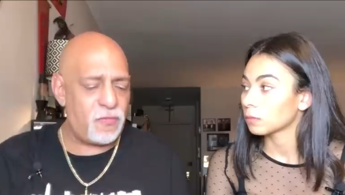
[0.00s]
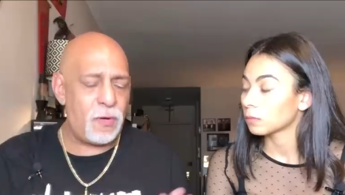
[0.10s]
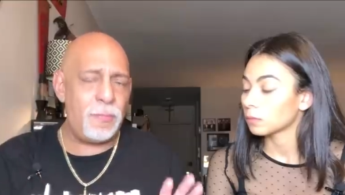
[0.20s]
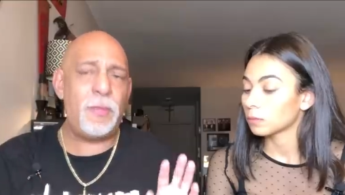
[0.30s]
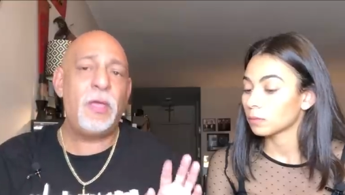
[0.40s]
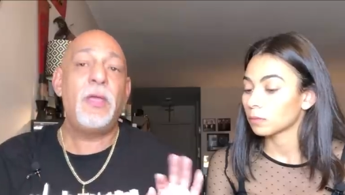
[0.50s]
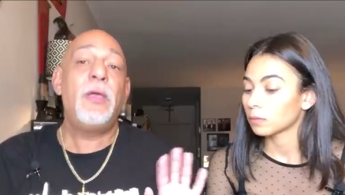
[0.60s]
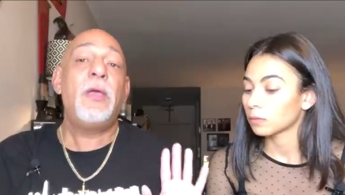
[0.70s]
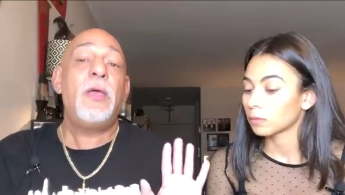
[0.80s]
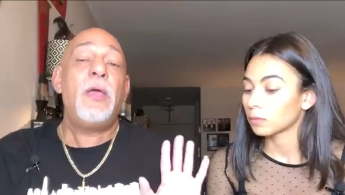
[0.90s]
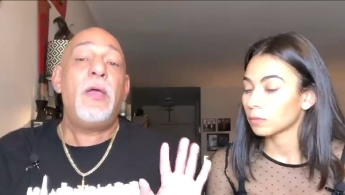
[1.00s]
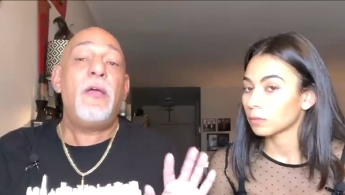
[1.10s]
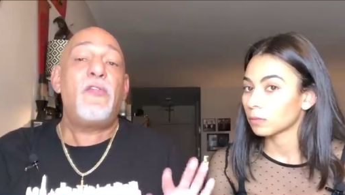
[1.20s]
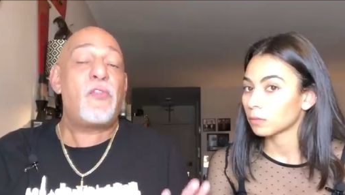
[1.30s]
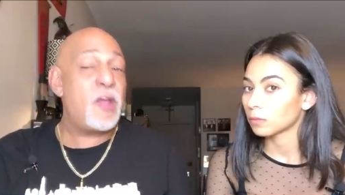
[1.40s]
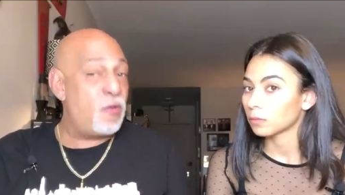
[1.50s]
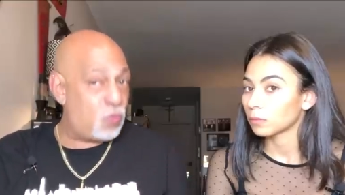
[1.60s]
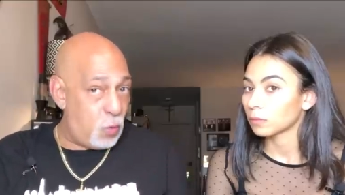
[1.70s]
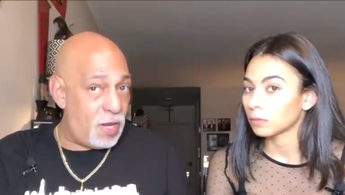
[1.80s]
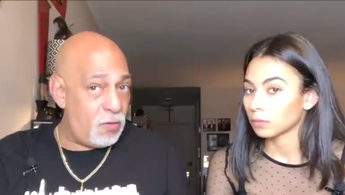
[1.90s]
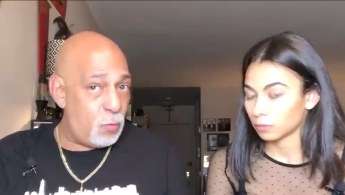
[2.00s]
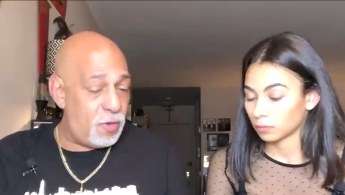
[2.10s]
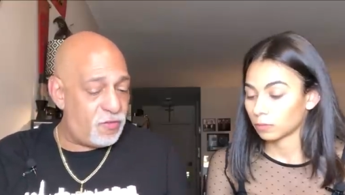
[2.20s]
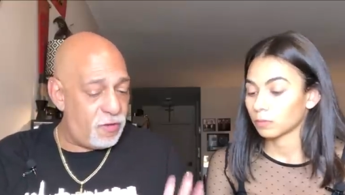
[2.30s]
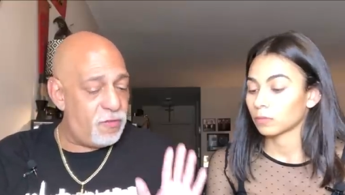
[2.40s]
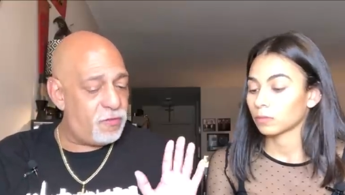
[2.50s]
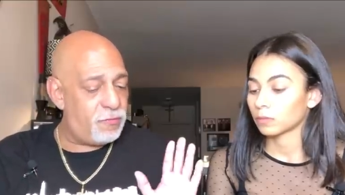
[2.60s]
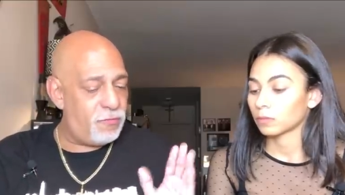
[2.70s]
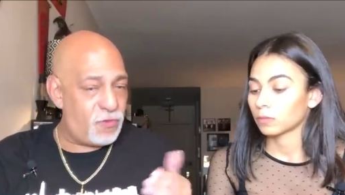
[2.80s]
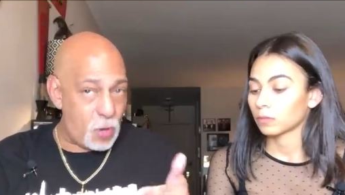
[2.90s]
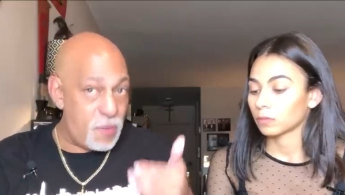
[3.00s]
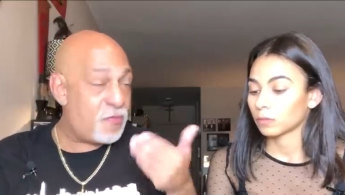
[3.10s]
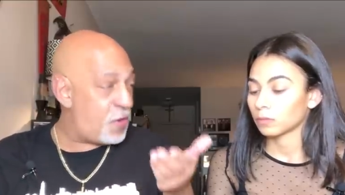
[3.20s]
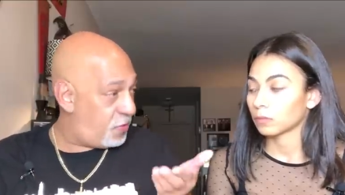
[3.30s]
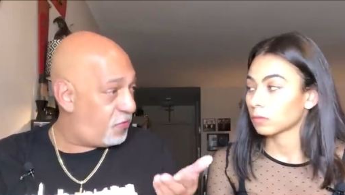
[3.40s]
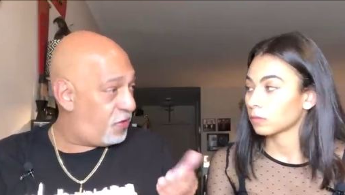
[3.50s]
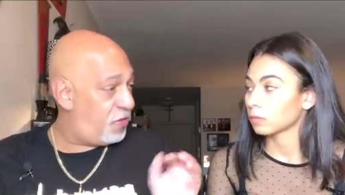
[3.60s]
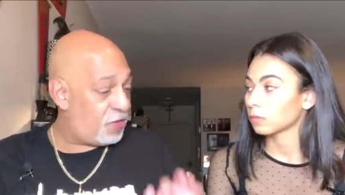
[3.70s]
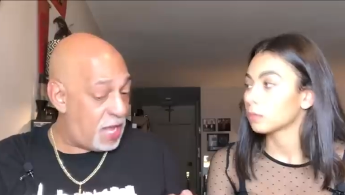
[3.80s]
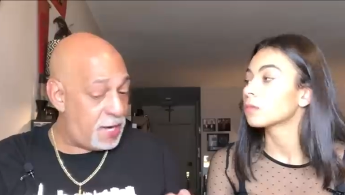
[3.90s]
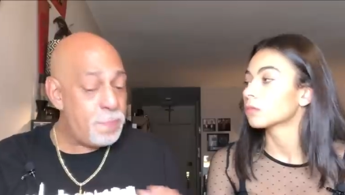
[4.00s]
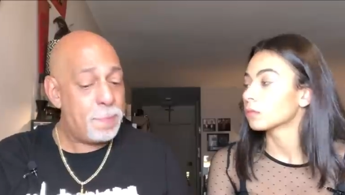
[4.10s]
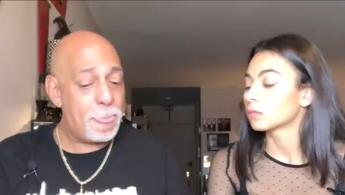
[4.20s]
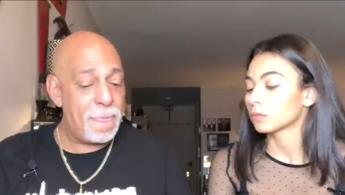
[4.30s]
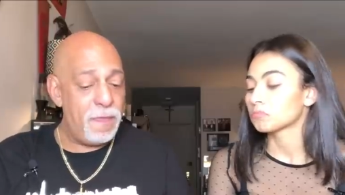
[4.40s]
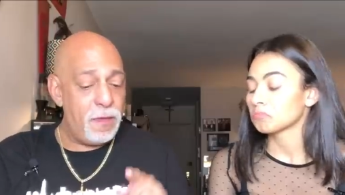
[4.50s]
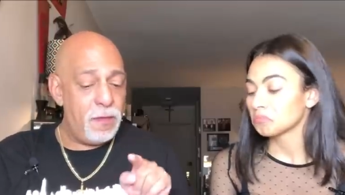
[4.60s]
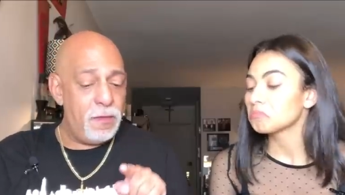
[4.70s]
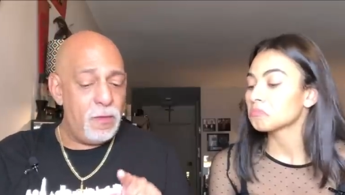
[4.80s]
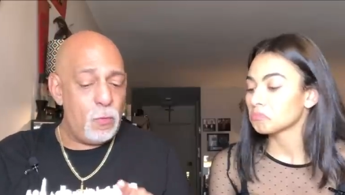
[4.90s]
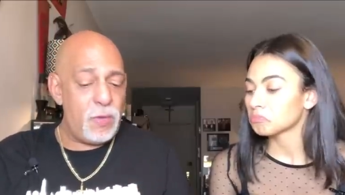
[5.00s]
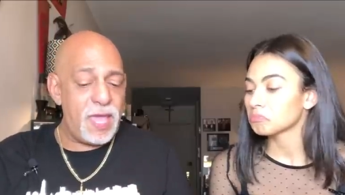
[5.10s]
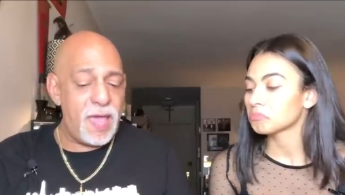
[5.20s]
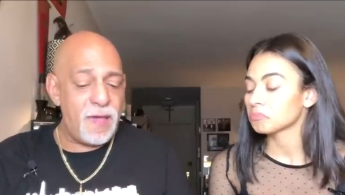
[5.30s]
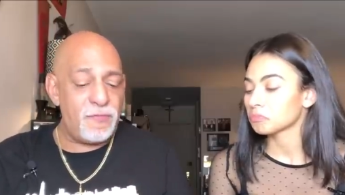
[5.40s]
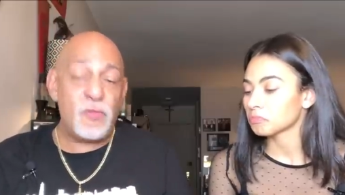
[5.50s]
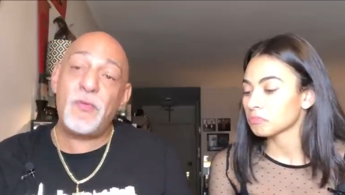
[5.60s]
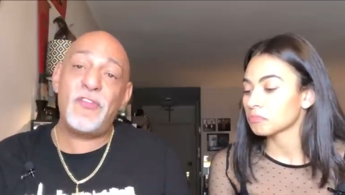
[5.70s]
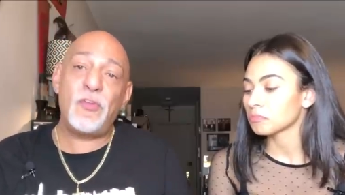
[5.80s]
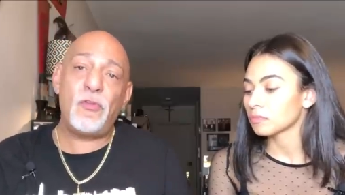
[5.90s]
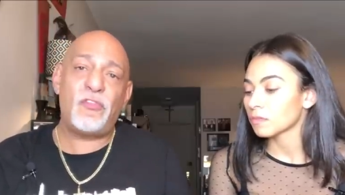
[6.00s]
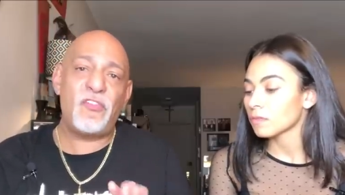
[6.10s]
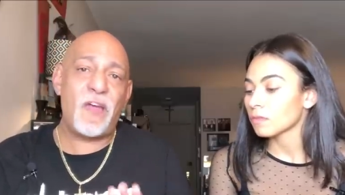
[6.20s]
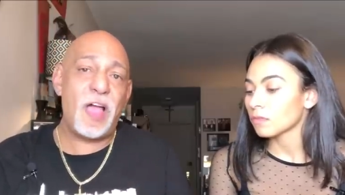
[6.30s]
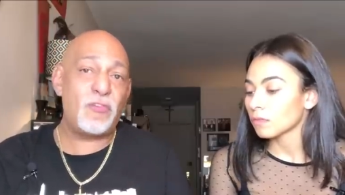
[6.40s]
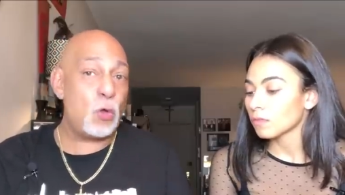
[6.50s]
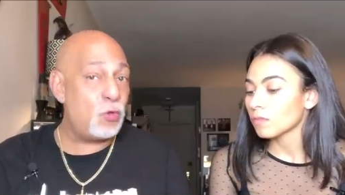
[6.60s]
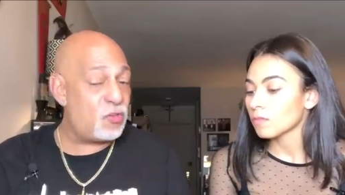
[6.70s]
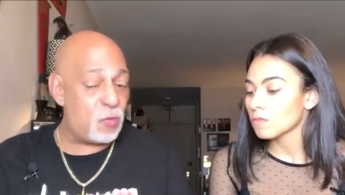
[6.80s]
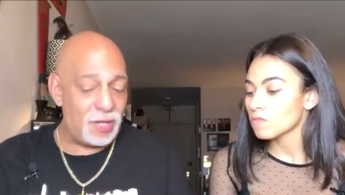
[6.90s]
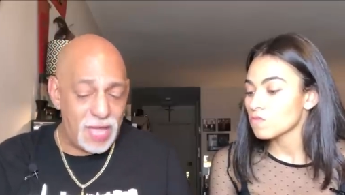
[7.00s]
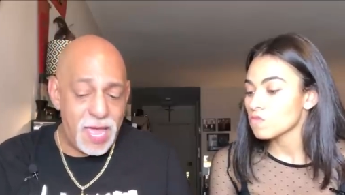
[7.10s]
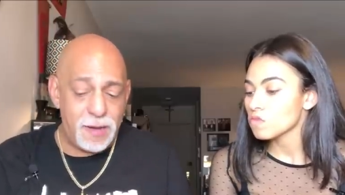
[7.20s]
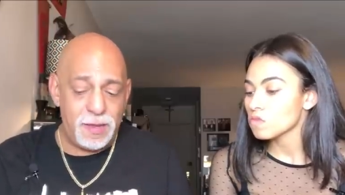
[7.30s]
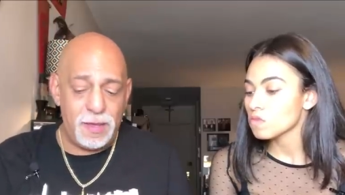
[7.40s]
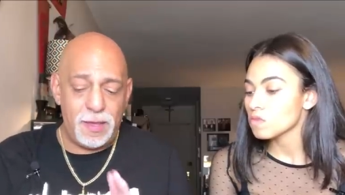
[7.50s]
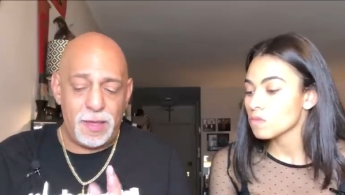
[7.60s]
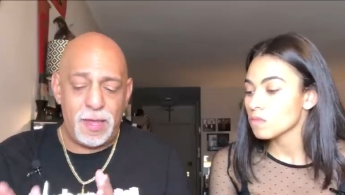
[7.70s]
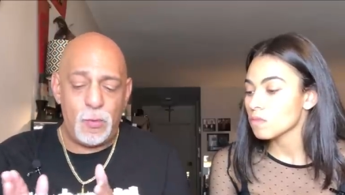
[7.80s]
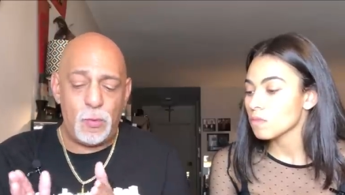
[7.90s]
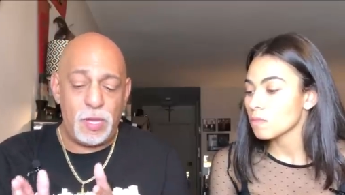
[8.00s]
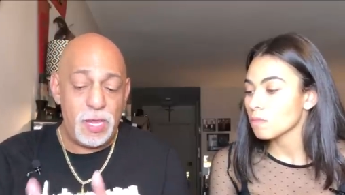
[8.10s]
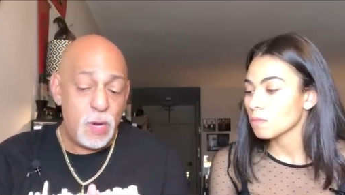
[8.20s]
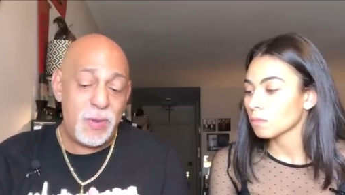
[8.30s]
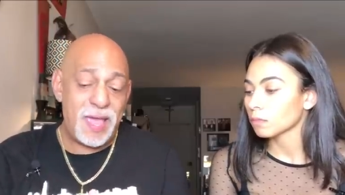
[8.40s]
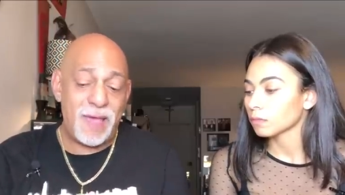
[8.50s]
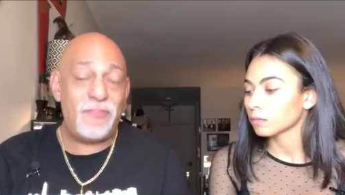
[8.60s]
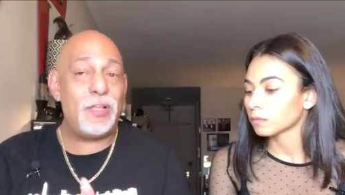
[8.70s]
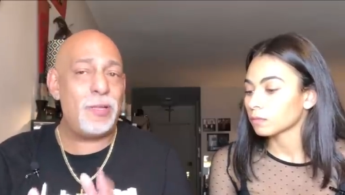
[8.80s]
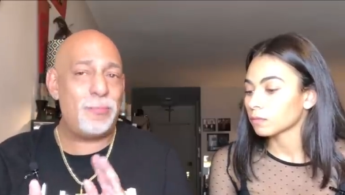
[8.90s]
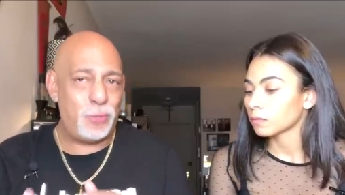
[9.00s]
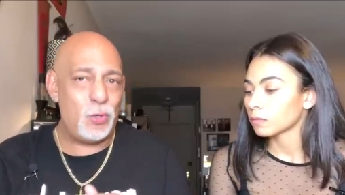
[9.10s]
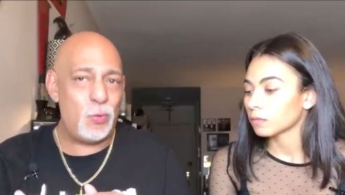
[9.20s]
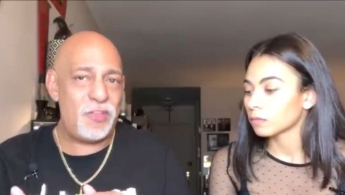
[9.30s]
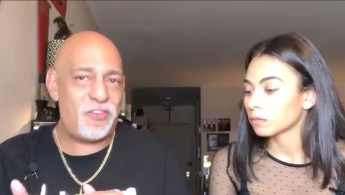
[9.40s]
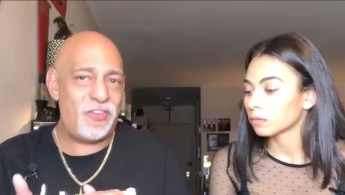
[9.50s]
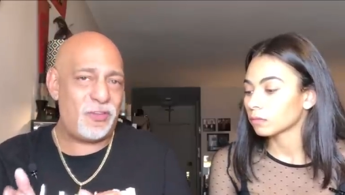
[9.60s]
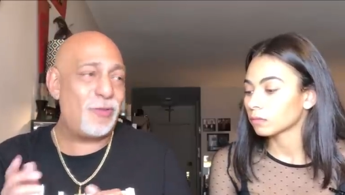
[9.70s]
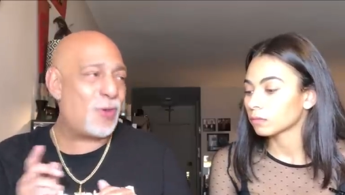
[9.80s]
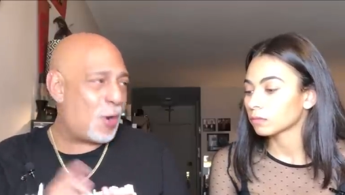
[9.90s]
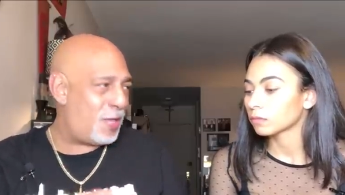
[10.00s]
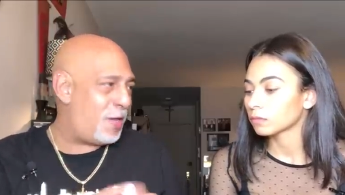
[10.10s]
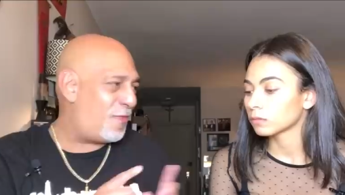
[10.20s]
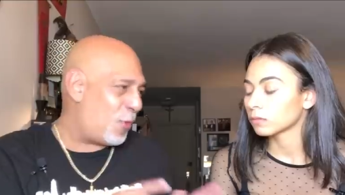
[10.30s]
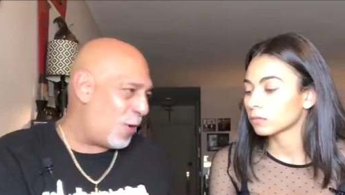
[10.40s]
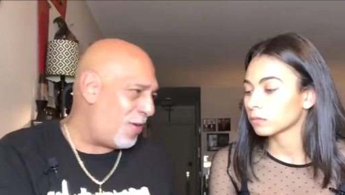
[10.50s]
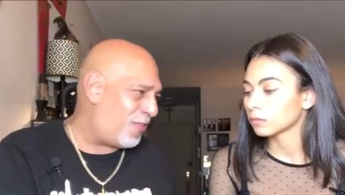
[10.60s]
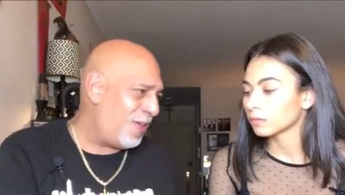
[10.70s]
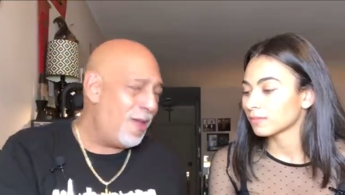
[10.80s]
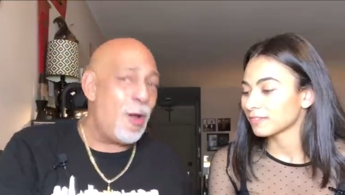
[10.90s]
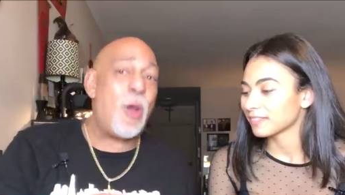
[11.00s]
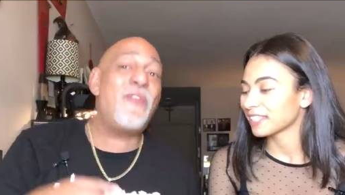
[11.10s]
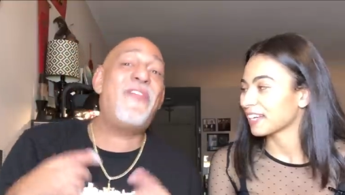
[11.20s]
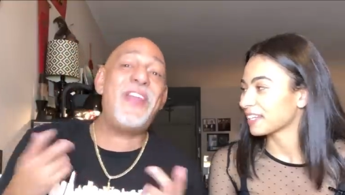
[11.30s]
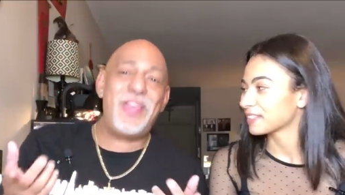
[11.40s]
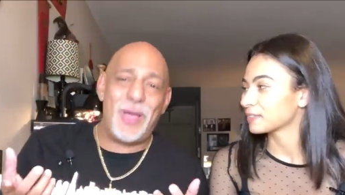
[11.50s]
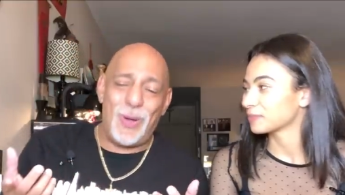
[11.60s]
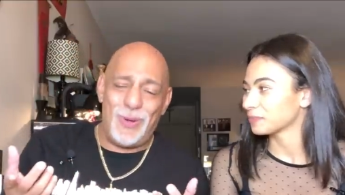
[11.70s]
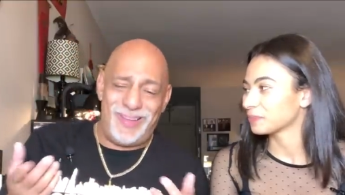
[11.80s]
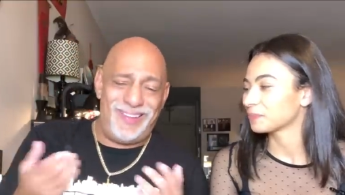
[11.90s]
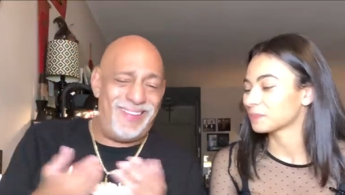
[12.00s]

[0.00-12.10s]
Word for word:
Speaker 1: from Fragrance One, which is Jeremy Fragrance's line. We have the original Sauvage Eau de Toilette, and here we have Dylan Blue, which is a darling of yours. Our video,